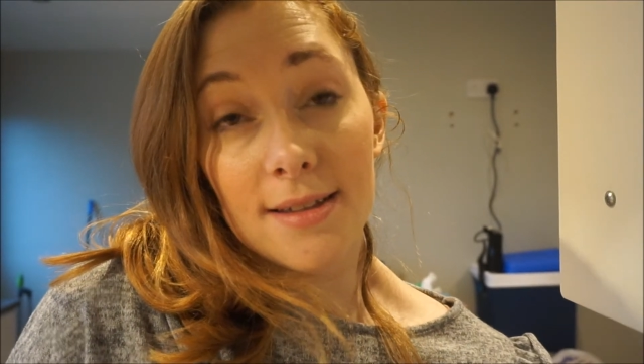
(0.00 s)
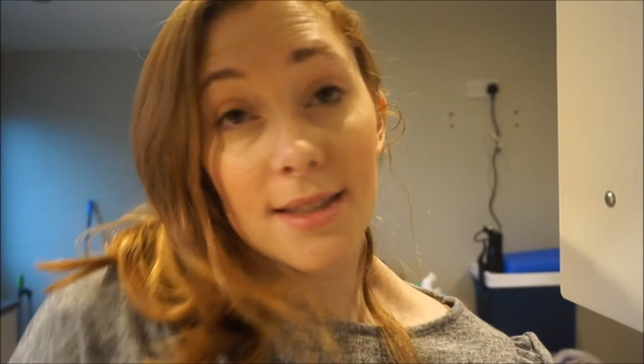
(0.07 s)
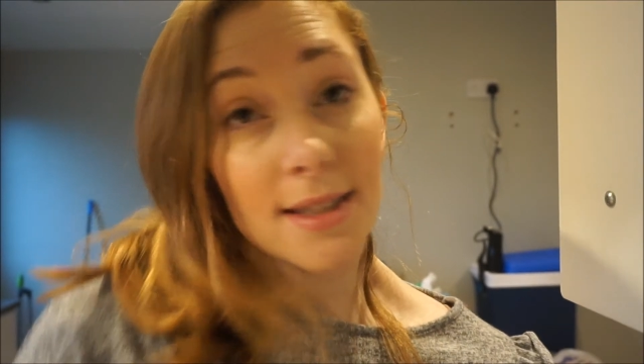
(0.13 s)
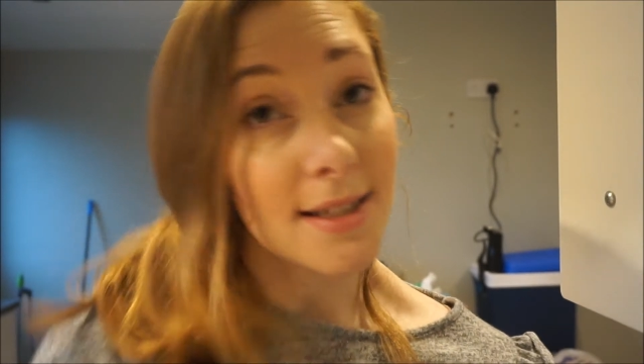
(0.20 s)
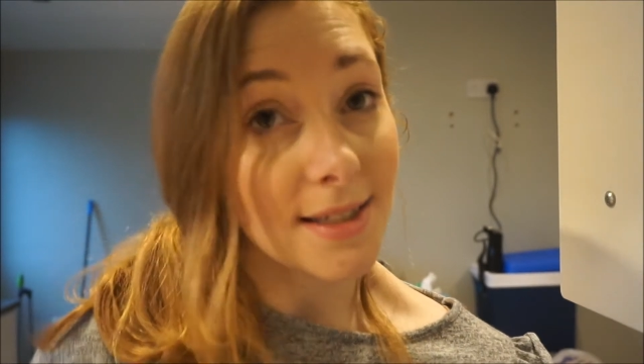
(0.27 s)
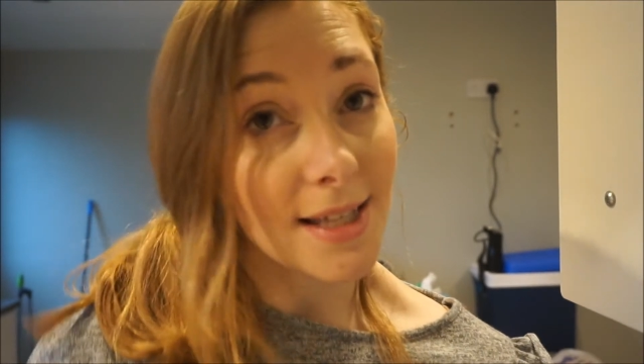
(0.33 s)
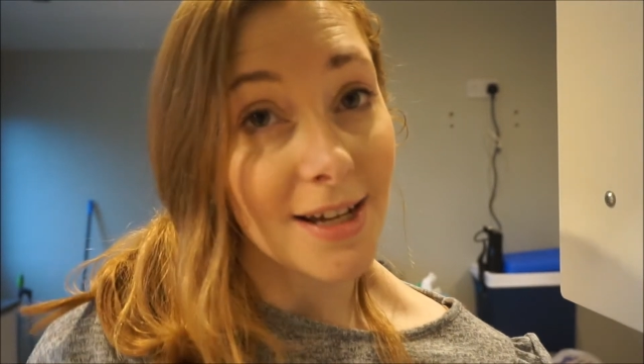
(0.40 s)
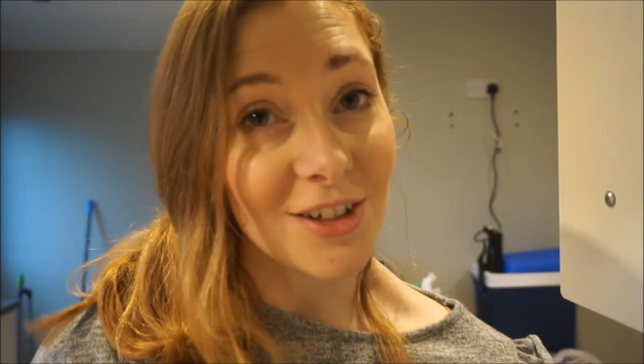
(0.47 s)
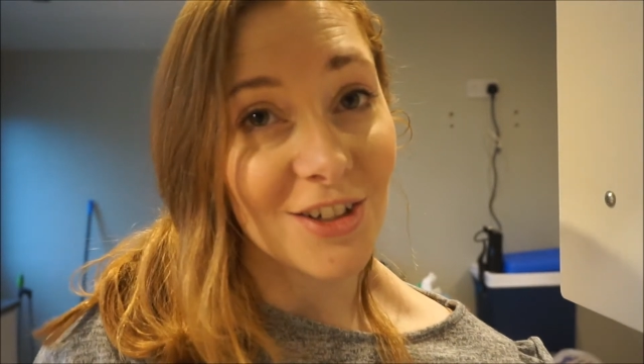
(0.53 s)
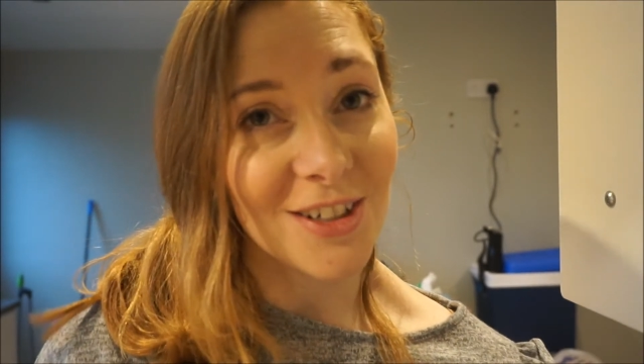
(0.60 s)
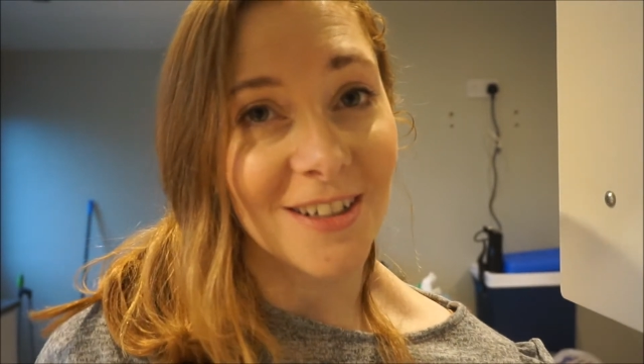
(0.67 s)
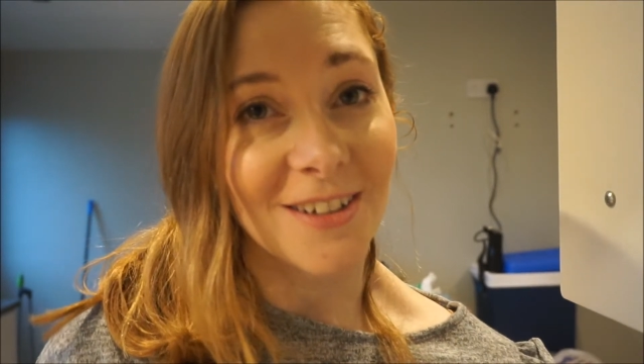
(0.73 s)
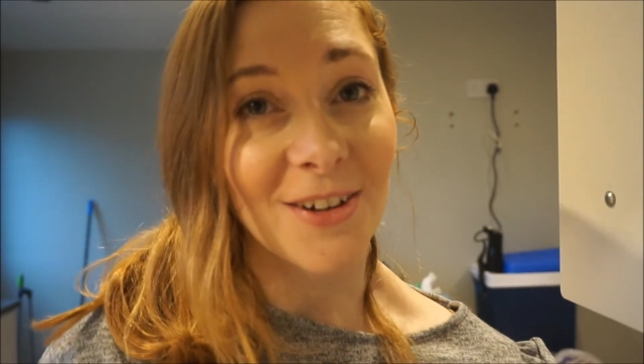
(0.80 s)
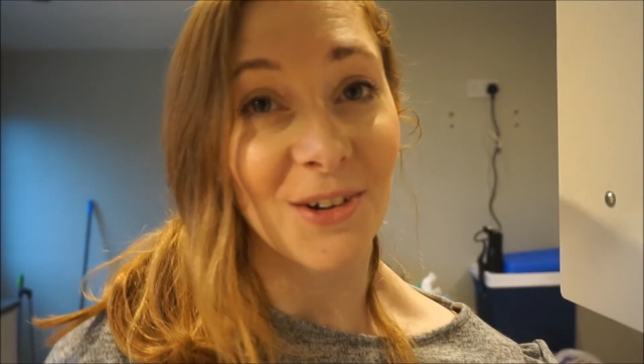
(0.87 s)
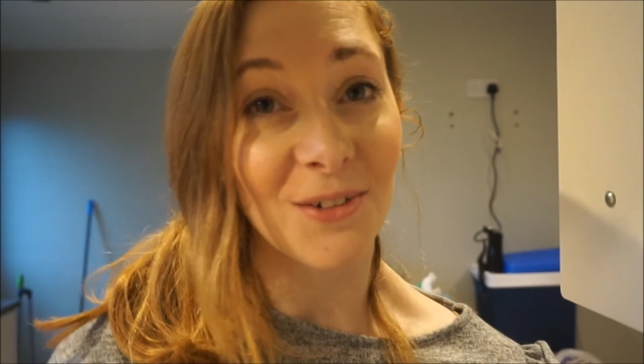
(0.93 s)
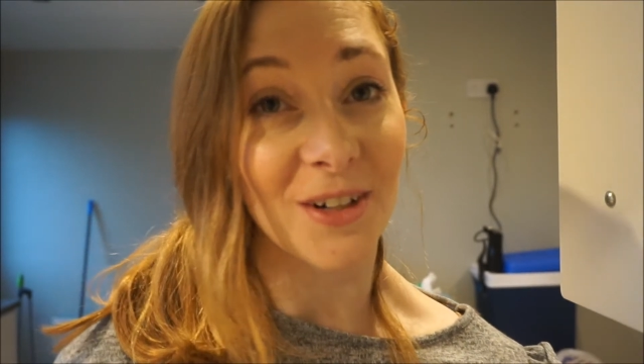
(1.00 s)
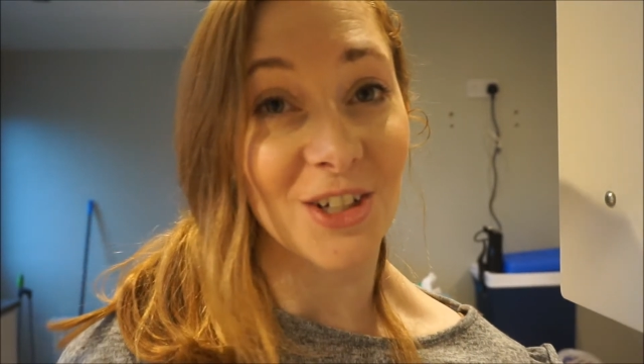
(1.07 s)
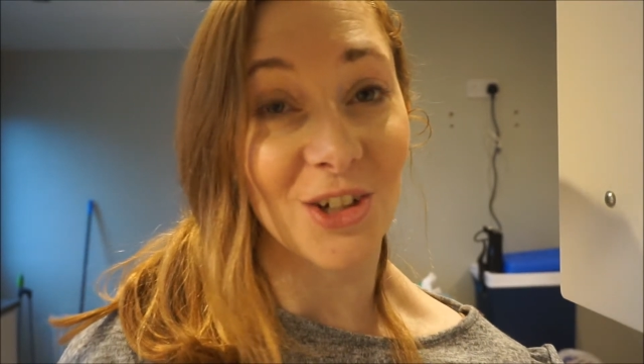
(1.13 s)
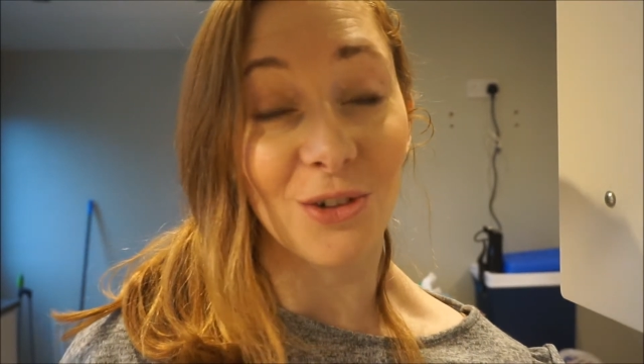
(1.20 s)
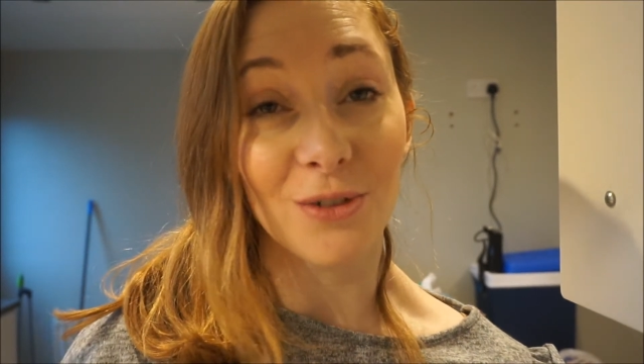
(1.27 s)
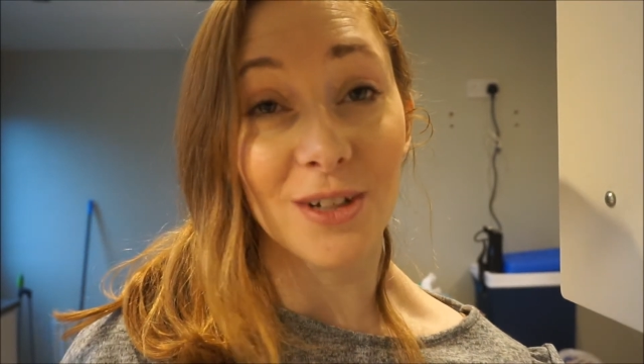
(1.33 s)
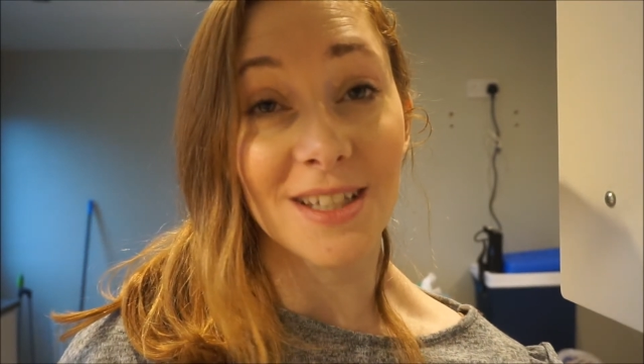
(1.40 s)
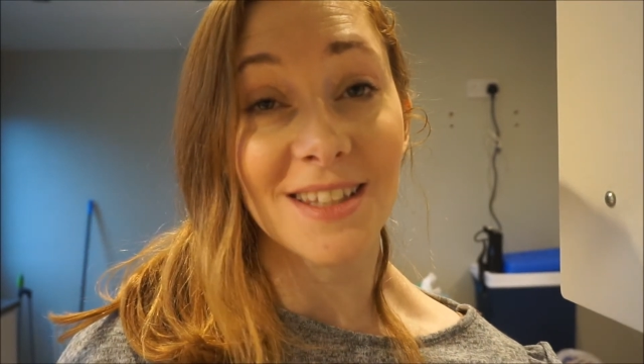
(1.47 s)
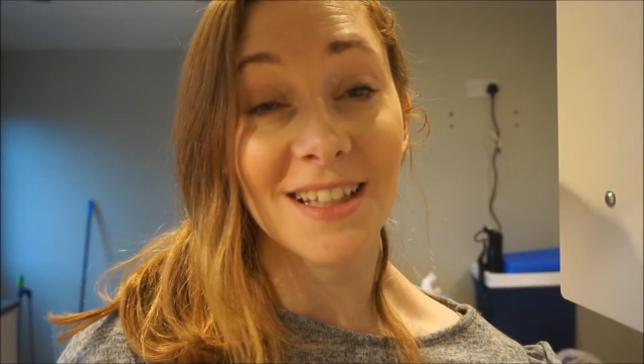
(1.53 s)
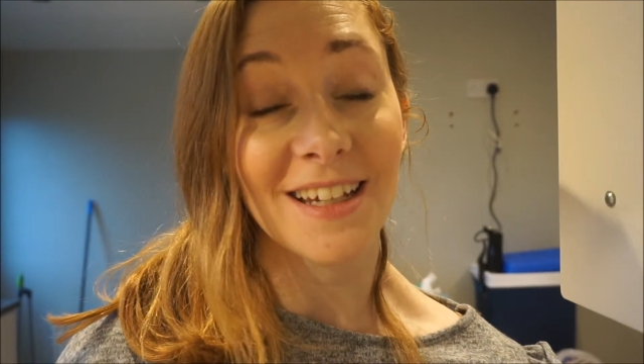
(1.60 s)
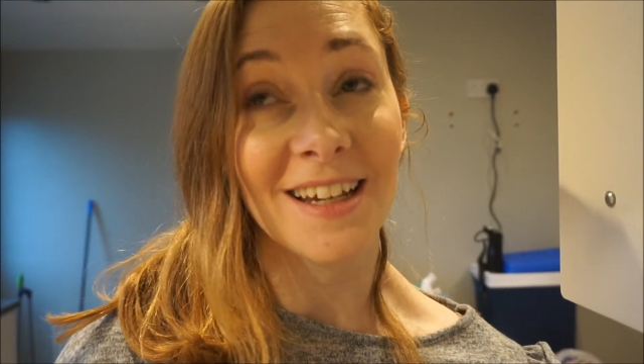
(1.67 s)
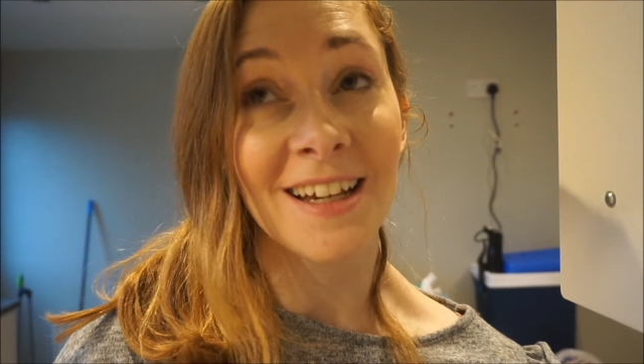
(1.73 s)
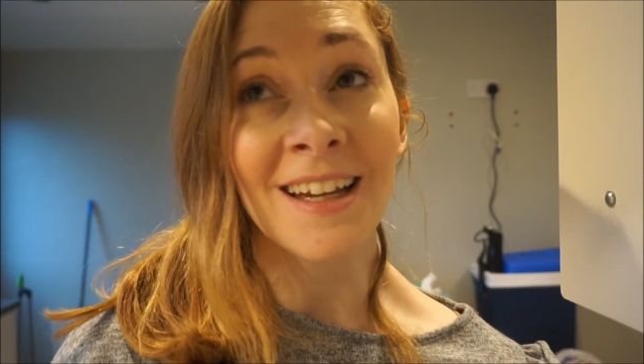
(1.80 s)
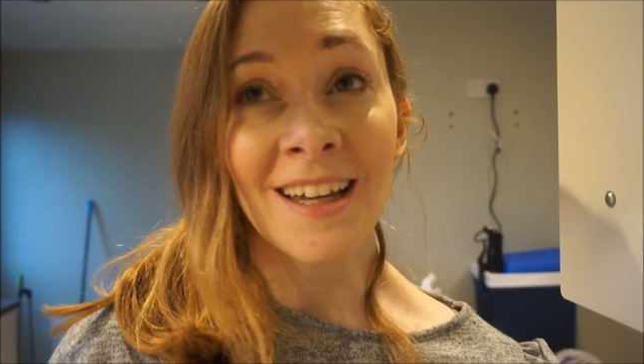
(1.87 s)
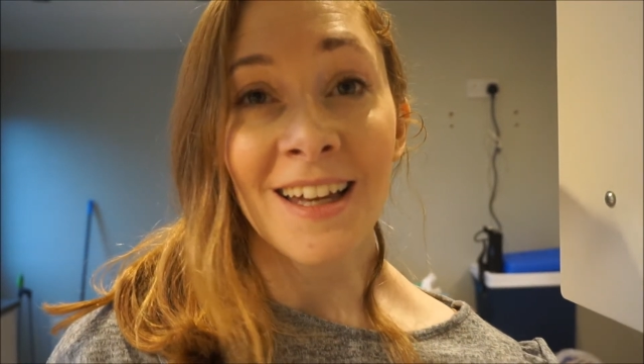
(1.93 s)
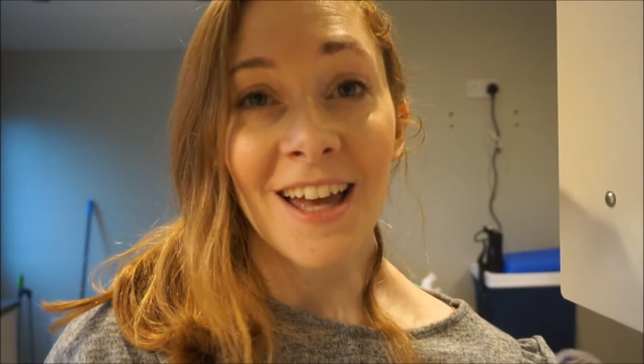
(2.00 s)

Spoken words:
C-section, which obviously